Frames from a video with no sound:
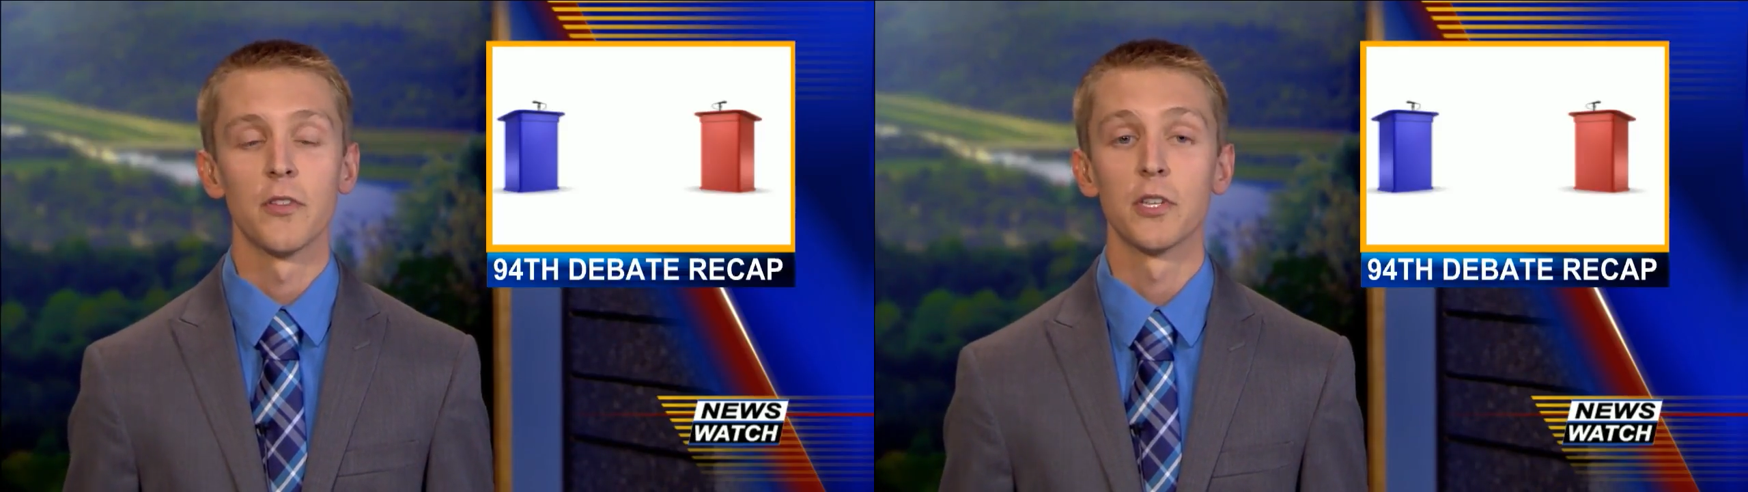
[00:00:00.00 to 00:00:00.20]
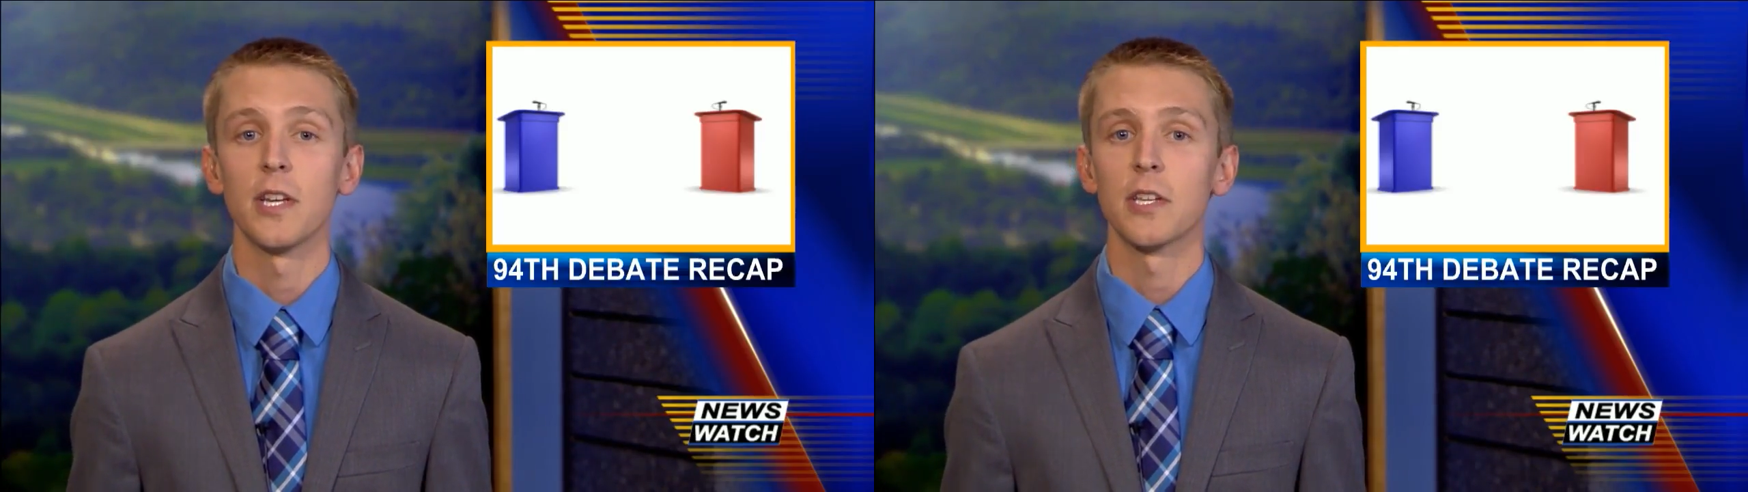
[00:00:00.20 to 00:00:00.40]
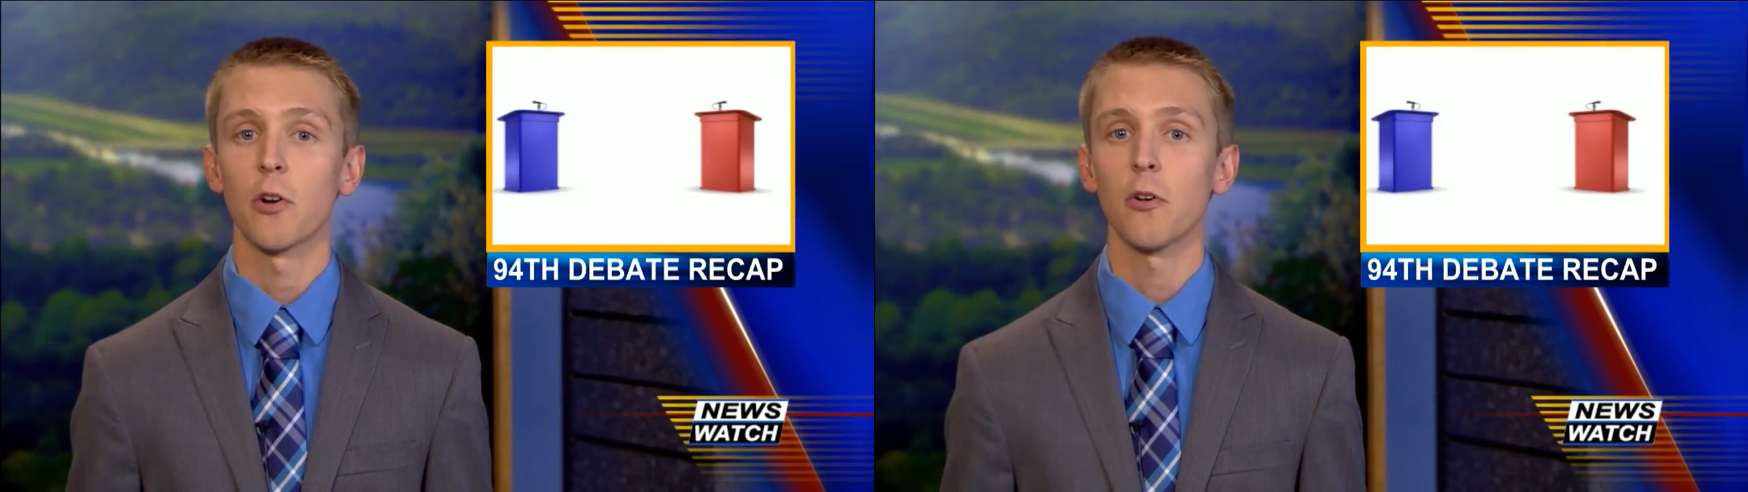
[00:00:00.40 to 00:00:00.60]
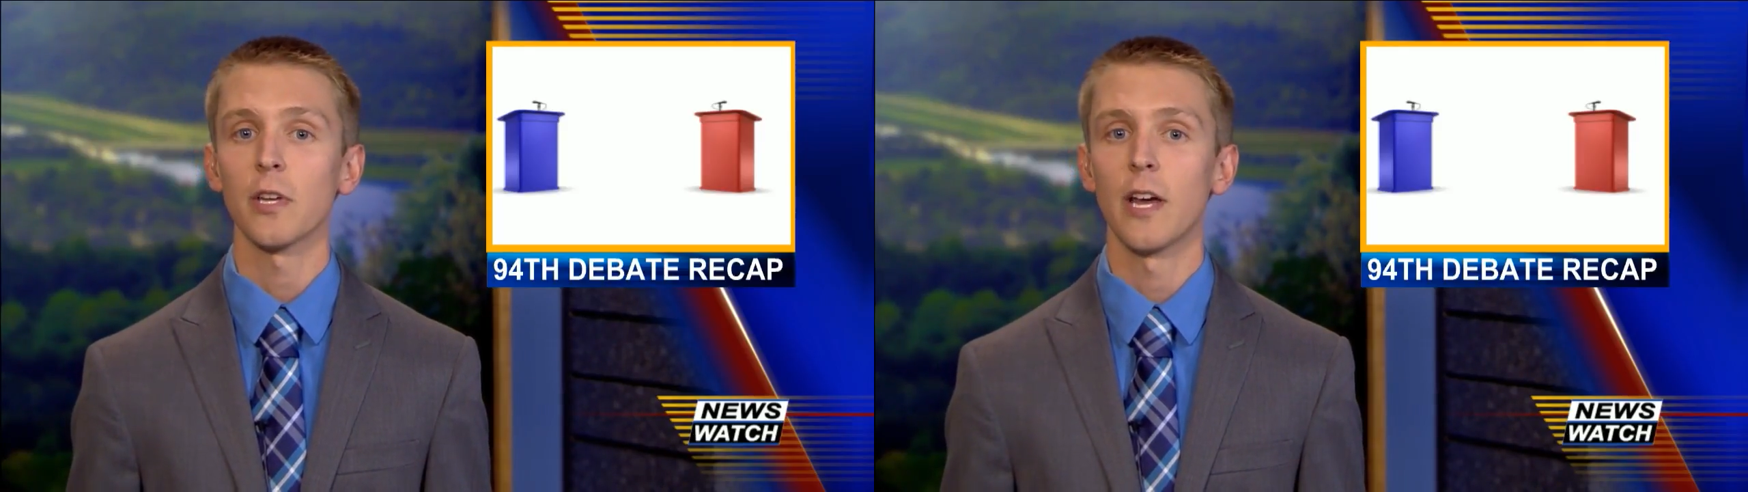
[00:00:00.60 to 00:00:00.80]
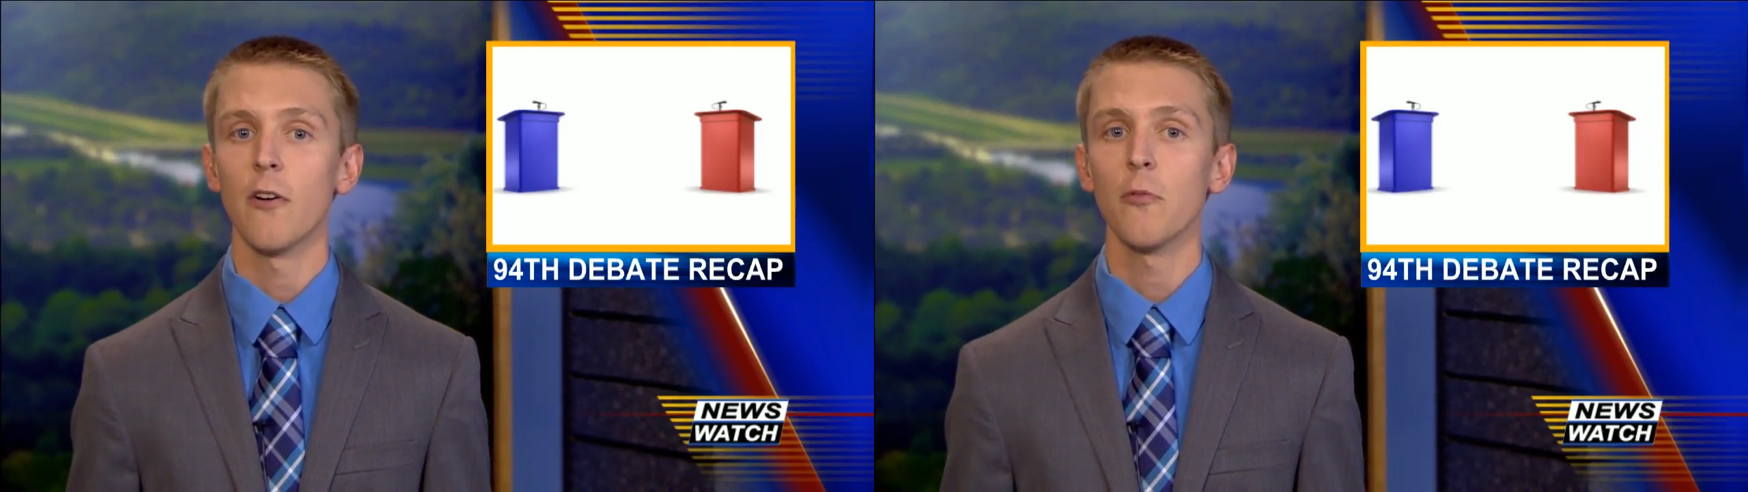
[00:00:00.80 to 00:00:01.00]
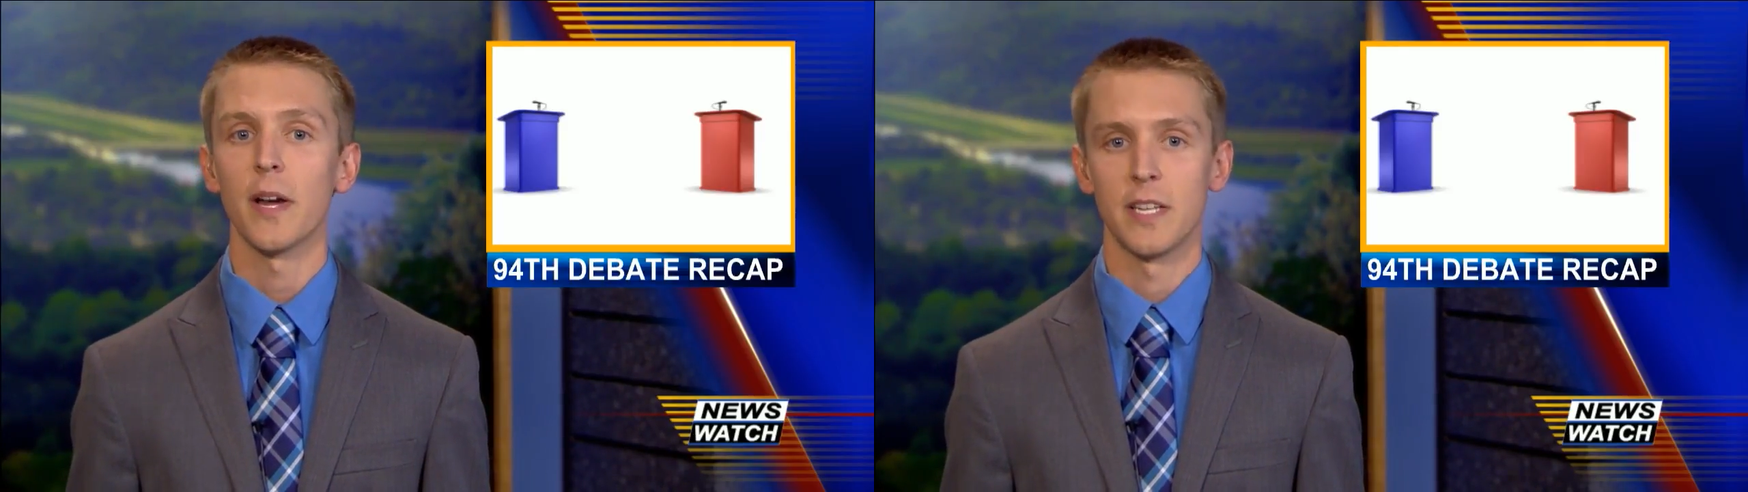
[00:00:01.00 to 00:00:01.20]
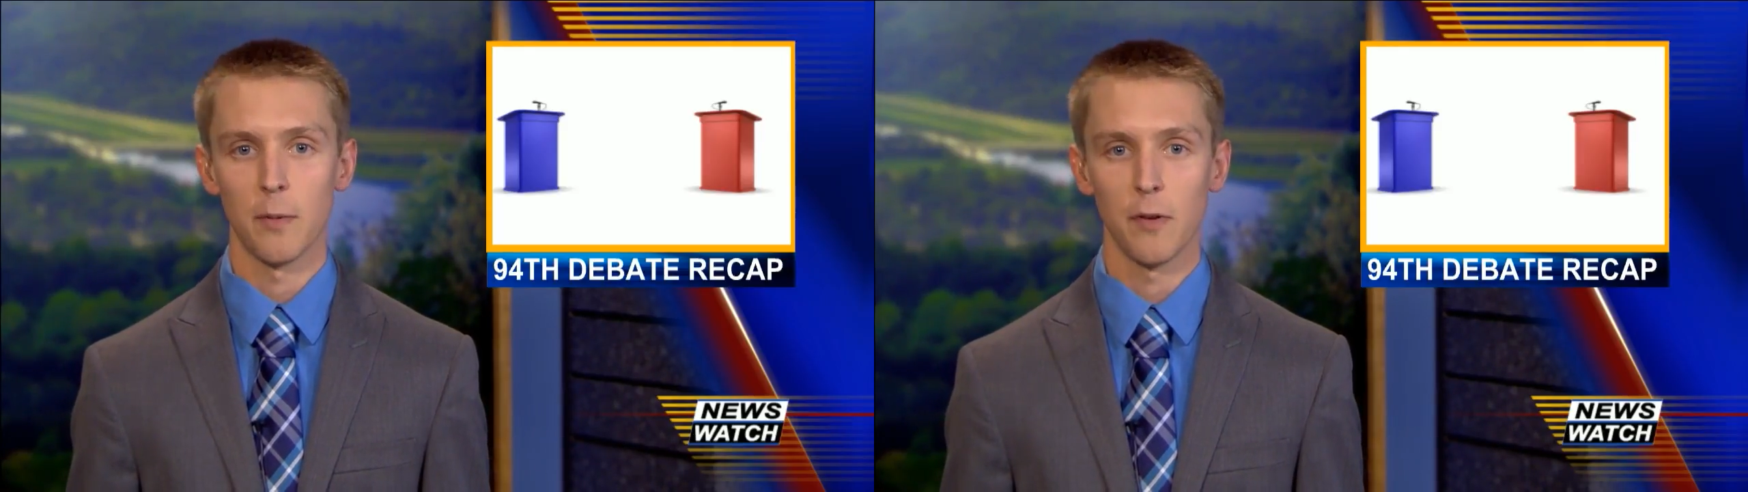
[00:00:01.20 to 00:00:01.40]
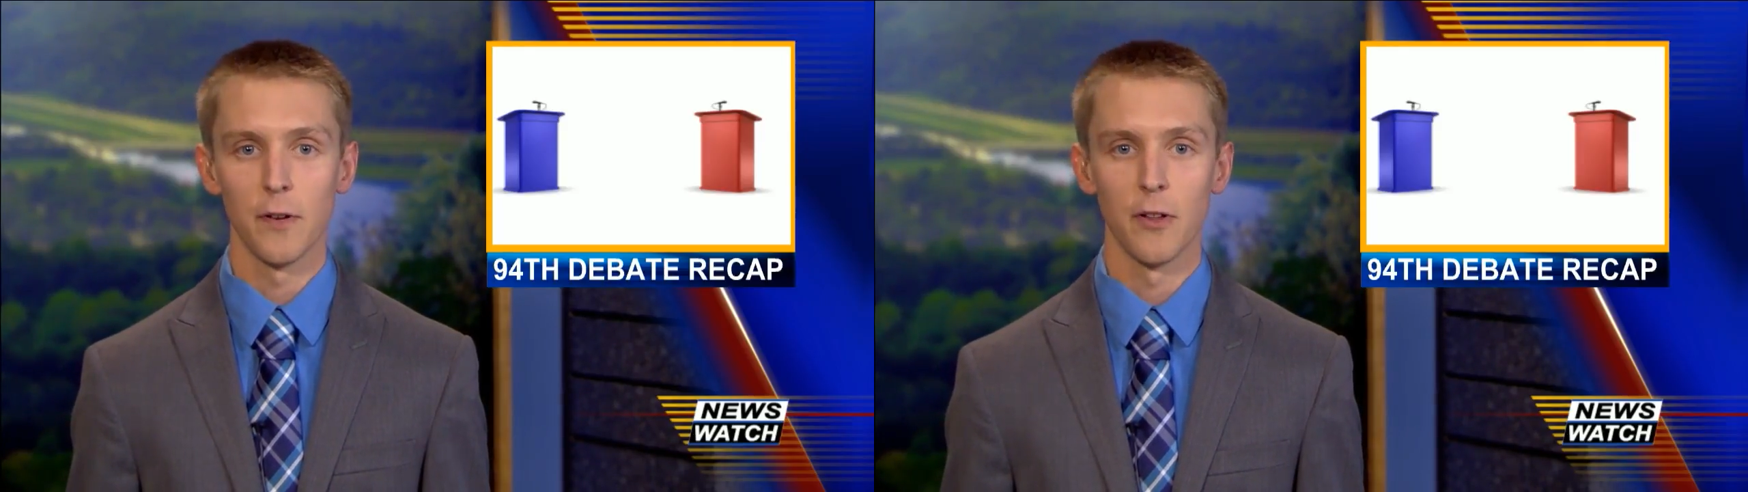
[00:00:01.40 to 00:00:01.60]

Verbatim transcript: The seat is currently held by Debbie